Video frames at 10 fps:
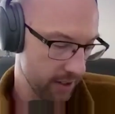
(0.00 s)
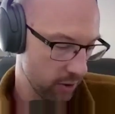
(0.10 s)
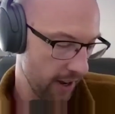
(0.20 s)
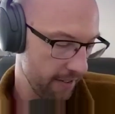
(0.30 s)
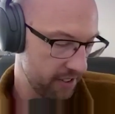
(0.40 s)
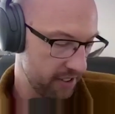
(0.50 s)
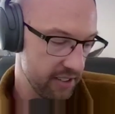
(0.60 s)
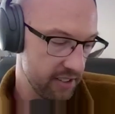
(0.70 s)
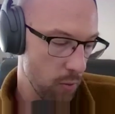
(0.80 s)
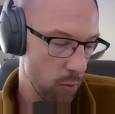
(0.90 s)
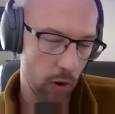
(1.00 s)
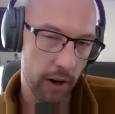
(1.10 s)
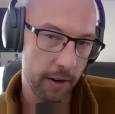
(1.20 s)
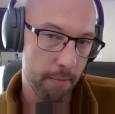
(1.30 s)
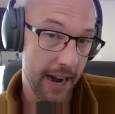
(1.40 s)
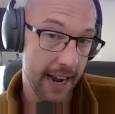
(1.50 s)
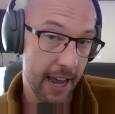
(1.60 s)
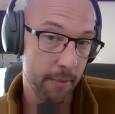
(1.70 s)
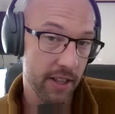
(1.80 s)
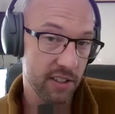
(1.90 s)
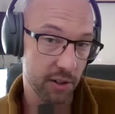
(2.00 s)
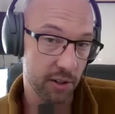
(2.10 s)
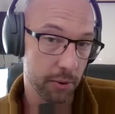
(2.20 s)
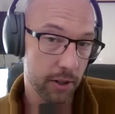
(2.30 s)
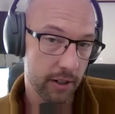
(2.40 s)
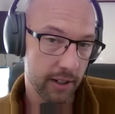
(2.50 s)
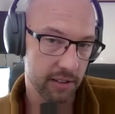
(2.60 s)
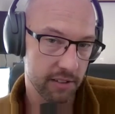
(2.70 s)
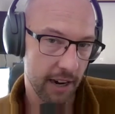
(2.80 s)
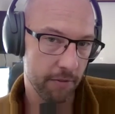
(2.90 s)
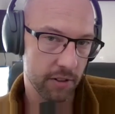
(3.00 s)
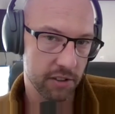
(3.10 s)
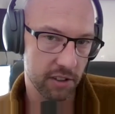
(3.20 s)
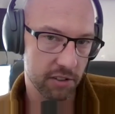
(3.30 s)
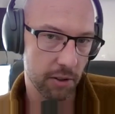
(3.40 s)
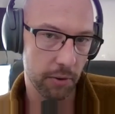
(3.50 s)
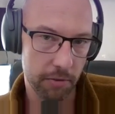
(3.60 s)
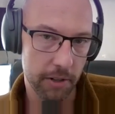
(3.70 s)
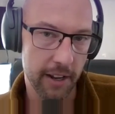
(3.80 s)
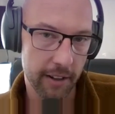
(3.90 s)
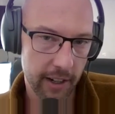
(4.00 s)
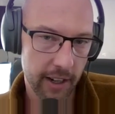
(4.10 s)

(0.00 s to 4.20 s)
so I have Cincy 1, Miami 2, and San Francisco 3.